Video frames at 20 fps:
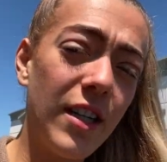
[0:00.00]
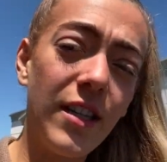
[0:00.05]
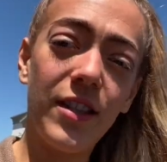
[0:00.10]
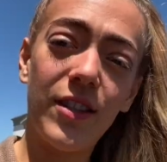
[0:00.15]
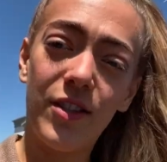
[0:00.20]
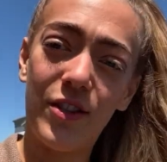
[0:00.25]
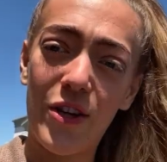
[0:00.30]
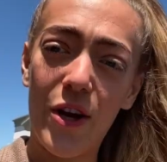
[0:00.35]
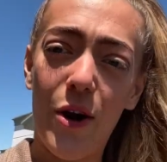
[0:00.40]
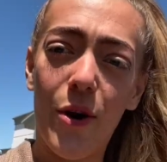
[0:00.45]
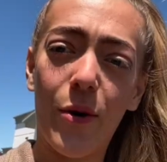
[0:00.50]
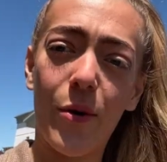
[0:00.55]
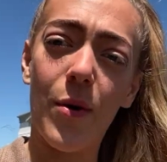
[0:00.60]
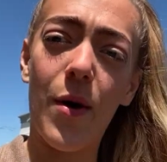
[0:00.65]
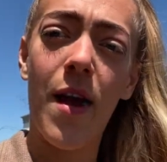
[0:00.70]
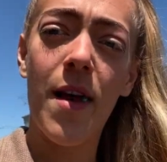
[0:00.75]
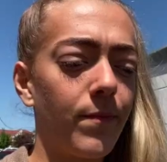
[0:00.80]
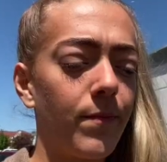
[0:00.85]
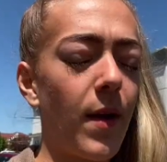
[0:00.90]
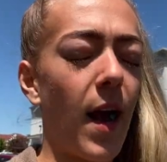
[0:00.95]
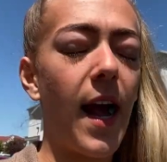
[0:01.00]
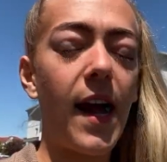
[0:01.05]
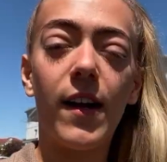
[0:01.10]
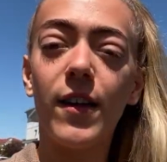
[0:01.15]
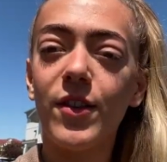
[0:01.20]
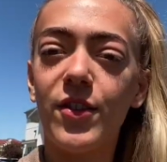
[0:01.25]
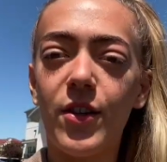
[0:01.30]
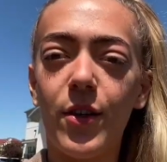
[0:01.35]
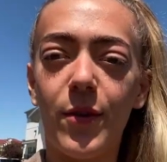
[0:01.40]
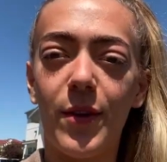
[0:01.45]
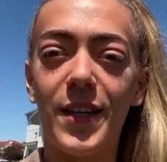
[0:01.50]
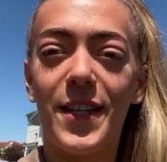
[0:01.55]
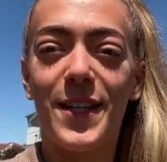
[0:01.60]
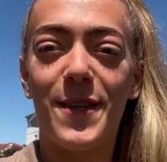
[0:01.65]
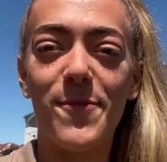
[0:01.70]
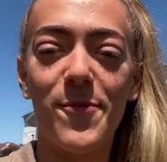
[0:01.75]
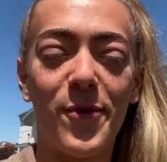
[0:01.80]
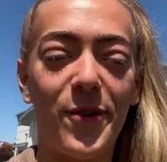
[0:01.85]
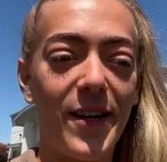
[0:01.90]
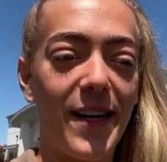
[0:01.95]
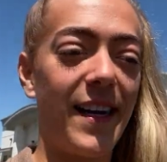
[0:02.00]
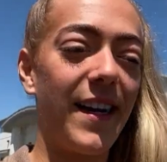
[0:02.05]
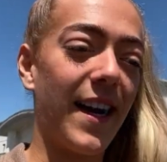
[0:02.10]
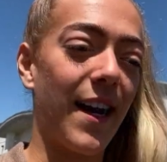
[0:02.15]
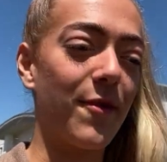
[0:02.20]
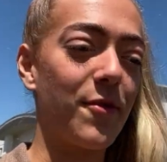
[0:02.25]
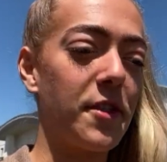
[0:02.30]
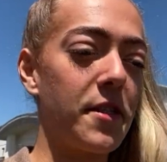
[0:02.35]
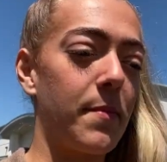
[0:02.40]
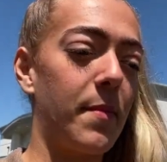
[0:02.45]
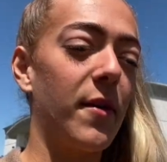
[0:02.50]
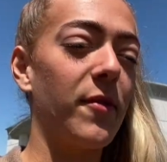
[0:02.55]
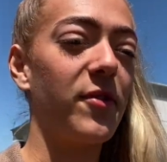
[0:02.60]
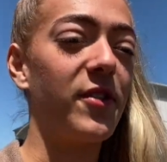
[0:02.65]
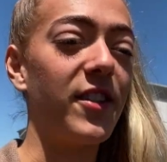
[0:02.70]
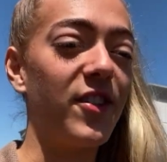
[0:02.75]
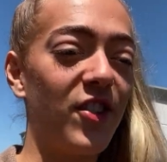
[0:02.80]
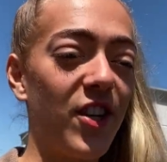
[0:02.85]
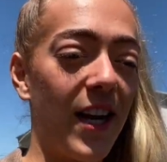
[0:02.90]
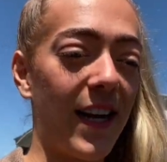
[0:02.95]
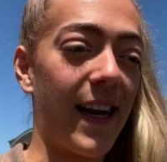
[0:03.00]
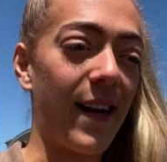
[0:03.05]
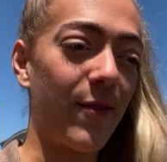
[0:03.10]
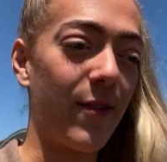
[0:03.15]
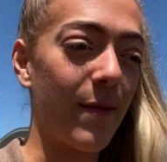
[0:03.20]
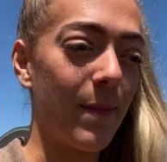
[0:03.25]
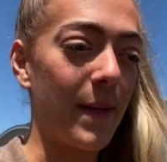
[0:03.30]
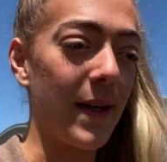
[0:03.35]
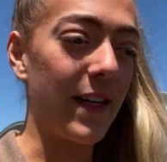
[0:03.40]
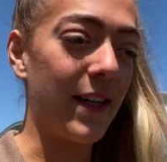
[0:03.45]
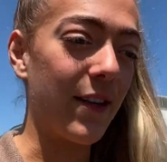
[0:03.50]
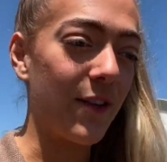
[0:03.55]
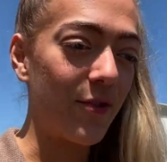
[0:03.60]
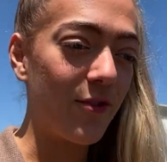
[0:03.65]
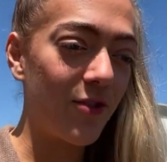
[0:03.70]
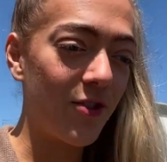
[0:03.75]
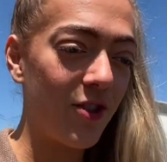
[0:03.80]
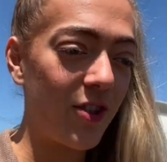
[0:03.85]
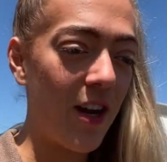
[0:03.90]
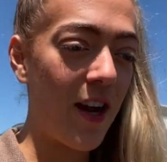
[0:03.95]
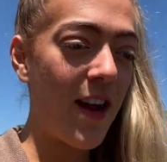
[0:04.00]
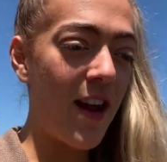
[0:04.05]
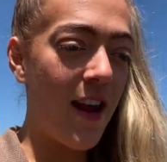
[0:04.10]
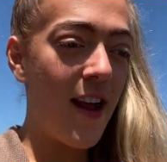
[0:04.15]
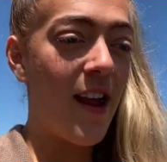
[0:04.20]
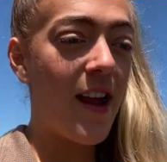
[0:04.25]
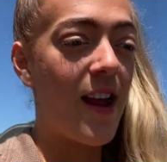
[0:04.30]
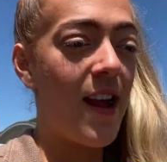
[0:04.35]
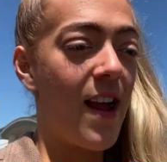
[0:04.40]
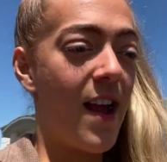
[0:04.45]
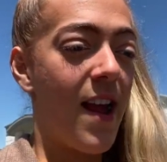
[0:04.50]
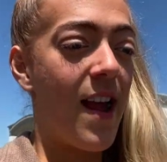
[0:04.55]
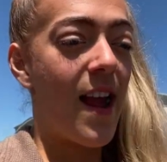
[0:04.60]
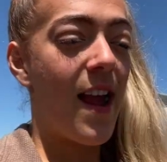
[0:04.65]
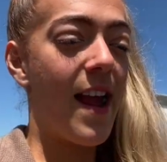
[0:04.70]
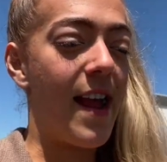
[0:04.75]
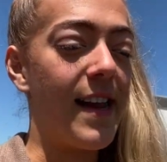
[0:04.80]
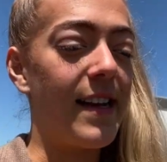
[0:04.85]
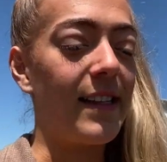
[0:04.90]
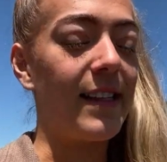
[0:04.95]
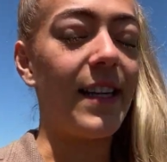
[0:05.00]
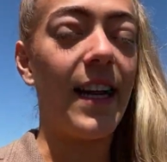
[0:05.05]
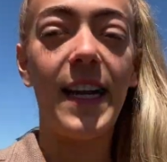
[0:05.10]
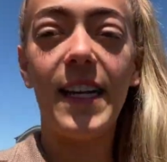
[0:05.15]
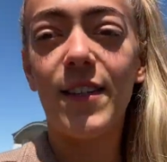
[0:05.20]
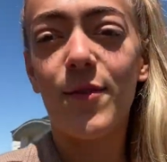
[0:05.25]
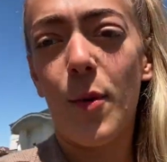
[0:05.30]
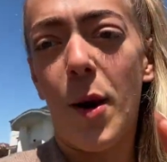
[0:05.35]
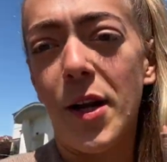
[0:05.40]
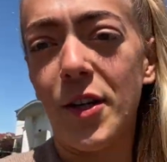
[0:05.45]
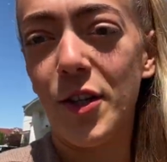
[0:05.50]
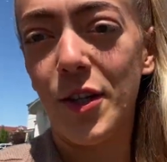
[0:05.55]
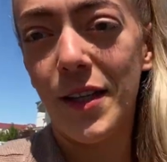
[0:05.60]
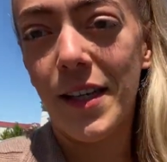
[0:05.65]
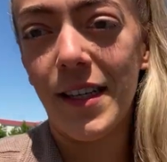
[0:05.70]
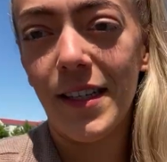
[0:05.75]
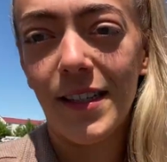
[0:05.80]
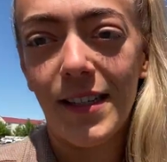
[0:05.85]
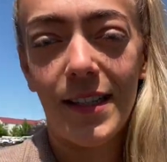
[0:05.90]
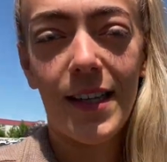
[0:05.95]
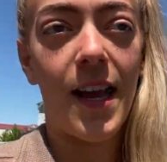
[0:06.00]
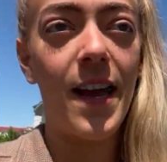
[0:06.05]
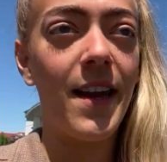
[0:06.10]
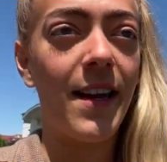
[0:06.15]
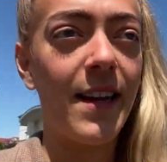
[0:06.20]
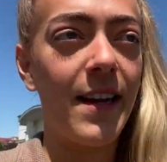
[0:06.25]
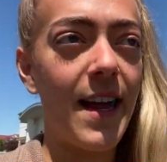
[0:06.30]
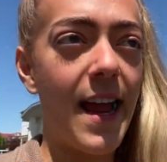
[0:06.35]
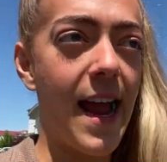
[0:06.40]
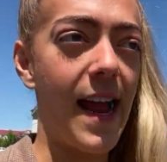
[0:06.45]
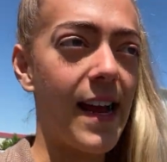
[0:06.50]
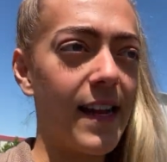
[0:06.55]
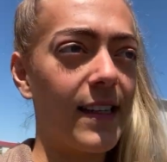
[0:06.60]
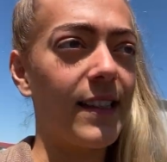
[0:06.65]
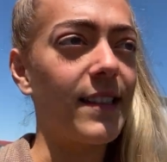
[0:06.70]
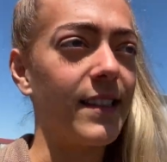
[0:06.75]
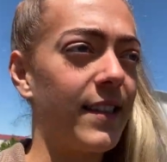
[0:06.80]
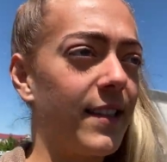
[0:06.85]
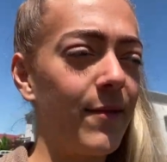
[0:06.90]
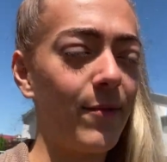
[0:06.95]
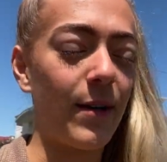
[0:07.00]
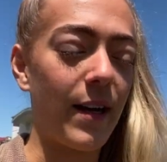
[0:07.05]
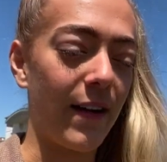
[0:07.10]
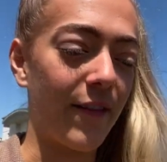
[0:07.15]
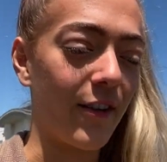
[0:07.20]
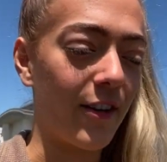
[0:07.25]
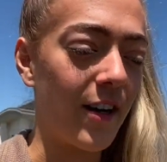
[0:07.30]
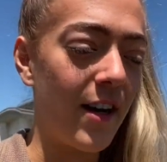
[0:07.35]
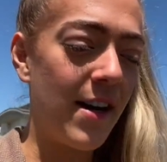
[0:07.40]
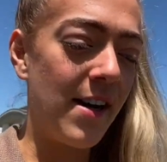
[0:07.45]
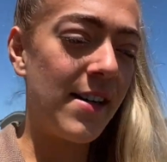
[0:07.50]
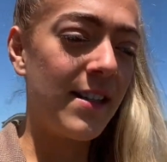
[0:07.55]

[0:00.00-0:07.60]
So I also, this morning, I was supposed to check in with my coach, and he's watching this and whatever.